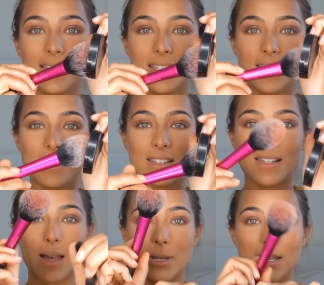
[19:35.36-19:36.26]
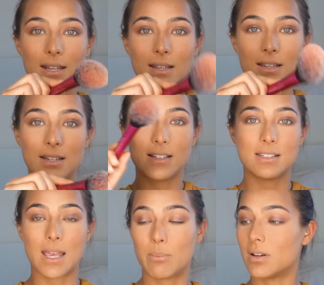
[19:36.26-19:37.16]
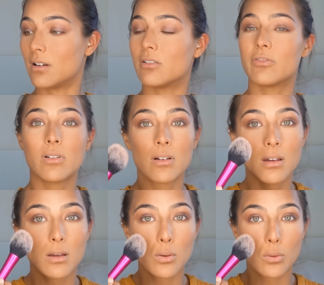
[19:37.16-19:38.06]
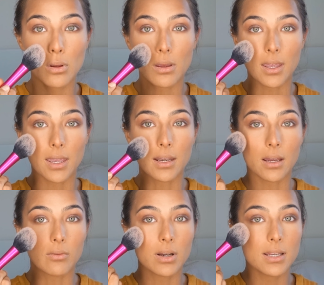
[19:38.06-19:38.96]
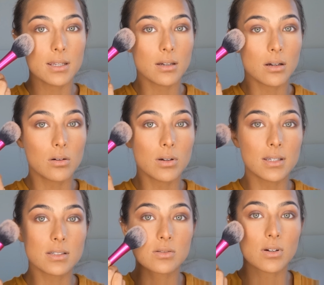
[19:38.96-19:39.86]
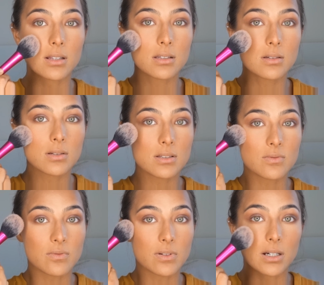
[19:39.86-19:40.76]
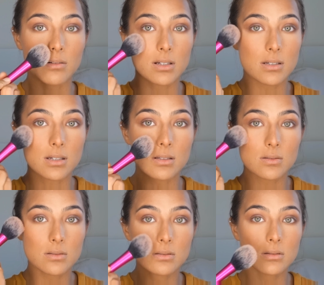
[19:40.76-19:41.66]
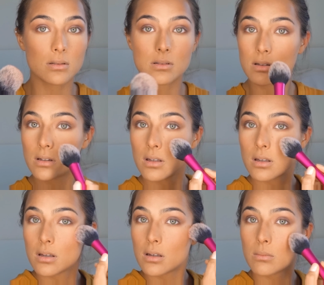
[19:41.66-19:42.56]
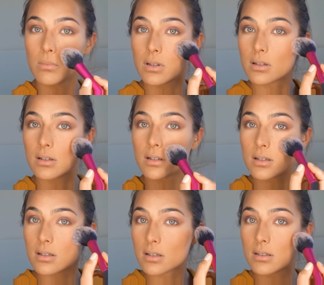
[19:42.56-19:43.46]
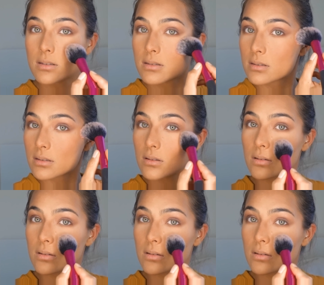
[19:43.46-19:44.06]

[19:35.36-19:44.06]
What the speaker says: easy, just dab it in, tap it off. And I really always try to do this very gentle, because